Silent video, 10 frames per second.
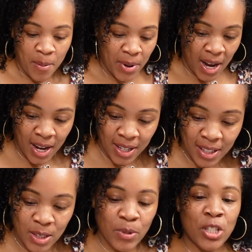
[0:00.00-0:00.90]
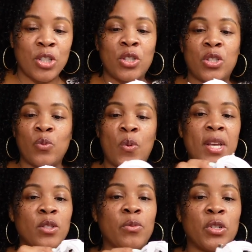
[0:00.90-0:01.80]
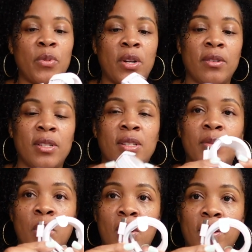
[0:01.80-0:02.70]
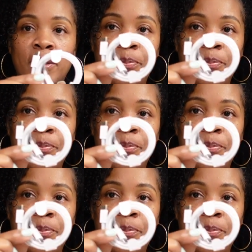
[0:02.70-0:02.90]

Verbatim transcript: But I like this one way so much better. It's smaller.